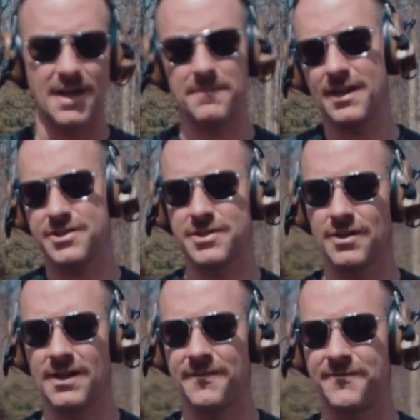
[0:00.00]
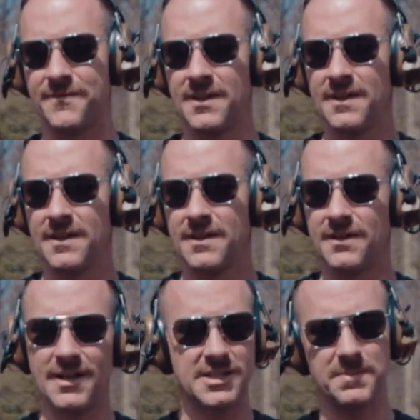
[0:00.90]
I'm not sure if
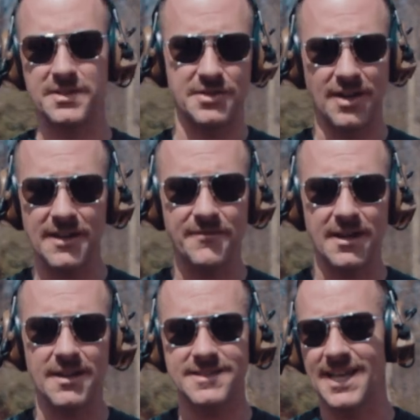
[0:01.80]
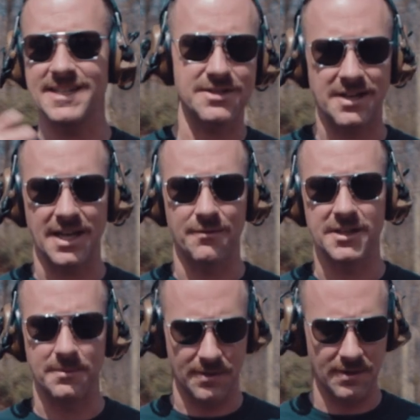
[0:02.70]
you're not supposed to dry fire this. I still got to
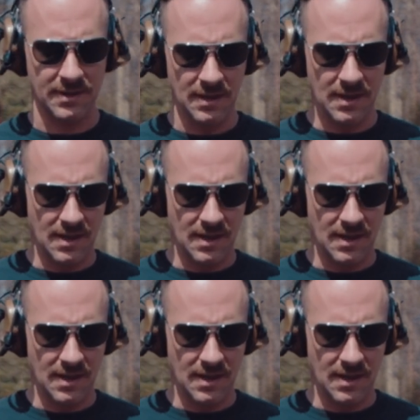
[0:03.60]
read the book.